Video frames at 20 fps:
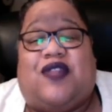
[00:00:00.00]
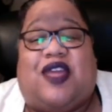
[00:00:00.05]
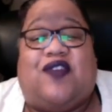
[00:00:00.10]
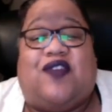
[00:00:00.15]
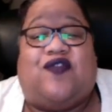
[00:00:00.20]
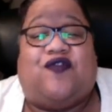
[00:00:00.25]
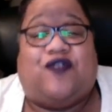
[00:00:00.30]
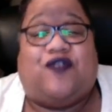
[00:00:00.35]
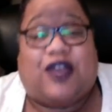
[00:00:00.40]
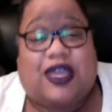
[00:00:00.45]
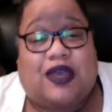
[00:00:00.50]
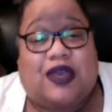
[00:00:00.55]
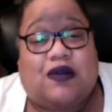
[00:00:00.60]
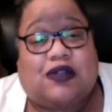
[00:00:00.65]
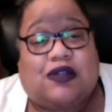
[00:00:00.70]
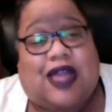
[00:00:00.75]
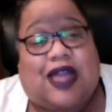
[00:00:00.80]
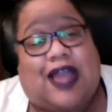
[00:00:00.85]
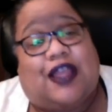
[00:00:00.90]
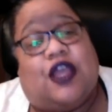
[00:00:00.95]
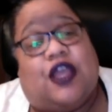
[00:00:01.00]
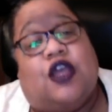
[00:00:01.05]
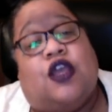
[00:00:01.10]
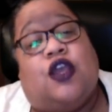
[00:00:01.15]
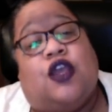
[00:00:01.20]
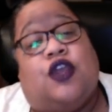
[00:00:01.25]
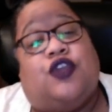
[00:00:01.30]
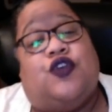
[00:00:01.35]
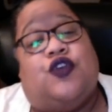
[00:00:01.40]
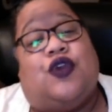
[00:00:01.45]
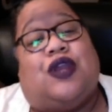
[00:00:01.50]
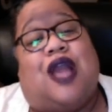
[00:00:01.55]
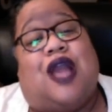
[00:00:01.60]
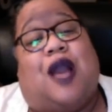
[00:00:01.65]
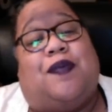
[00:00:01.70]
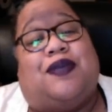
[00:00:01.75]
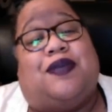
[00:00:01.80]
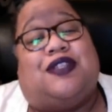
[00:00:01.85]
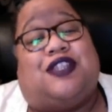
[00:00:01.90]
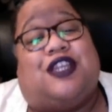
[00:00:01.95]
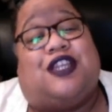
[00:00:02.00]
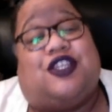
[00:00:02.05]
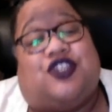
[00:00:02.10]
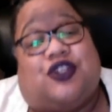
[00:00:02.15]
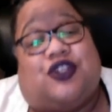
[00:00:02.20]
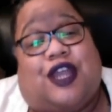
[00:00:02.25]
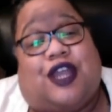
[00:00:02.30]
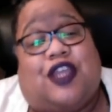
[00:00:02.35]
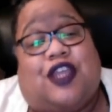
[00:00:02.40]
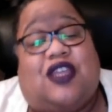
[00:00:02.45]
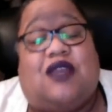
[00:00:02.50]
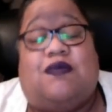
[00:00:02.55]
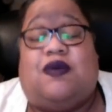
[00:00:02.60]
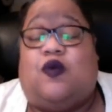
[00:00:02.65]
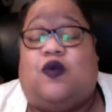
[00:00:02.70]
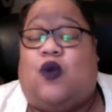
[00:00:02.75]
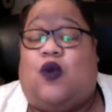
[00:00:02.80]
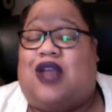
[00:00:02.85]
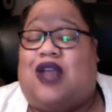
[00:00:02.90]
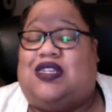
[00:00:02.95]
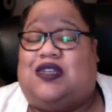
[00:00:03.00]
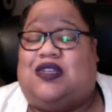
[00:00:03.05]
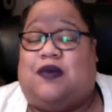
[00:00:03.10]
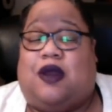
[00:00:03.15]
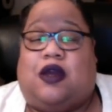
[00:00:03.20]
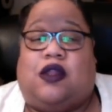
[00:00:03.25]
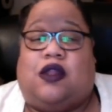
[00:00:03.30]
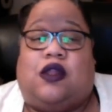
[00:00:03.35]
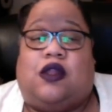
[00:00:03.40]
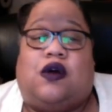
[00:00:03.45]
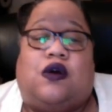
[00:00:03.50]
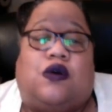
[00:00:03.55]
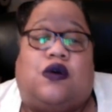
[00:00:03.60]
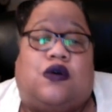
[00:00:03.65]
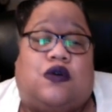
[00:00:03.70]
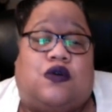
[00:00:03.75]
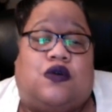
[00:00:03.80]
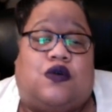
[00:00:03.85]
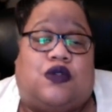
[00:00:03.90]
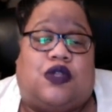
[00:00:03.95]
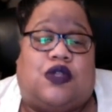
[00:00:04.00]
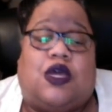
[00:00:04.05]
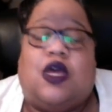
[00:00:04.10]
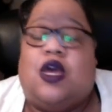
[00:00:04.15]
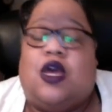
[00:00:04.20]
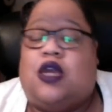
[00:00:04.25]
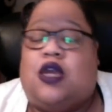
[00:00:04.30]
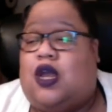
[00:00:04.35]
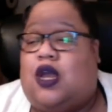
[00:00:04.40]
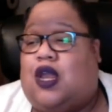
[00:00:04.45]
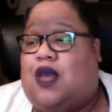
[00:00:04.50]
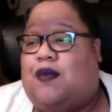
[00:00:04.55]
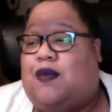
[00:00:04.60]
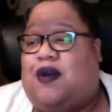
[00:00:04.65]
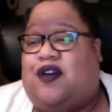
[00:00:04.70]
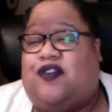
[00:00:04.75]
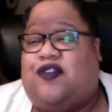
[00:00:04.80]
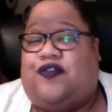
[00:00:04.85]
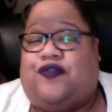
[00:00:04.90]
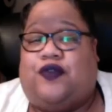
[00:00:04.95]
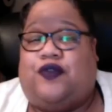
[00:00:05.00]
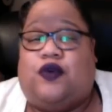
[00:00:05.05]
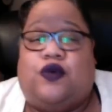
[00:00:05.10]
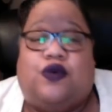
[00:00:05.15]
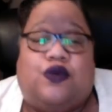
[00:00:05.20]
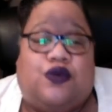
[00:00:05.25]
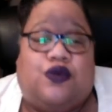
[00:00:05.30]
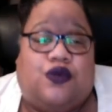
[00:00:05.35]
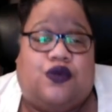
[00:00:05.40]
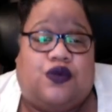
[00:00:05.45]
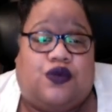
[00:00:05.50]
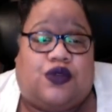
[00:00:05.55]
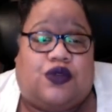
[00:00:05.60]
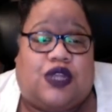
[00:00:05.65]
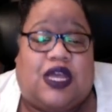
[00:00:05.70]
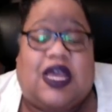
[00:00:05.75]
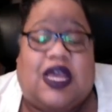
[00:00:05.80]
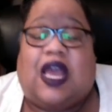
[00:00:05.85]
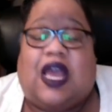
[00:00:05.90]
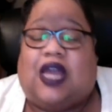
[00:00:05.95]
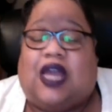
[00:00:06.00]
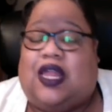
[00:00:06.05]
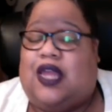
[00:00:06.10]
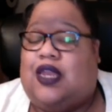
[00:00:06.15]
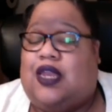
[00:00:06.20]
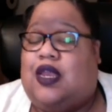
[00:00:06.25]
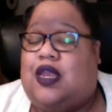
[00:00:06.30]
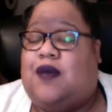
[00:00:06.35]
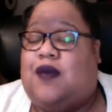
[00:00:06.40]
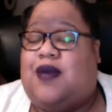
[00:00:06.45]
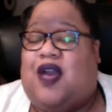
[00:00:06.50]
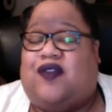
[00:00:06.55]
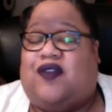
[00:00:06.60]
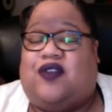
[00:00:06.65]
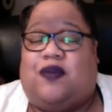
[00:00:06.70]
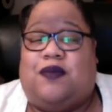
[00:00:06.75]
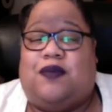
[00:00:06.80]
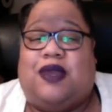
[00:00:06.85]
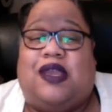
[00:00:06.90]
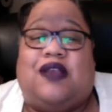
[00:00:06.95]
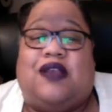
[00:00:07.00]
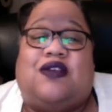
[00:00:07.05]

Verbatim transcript: They feel like your competition because you be washing my clothes, cooking my food, cleaning up after me.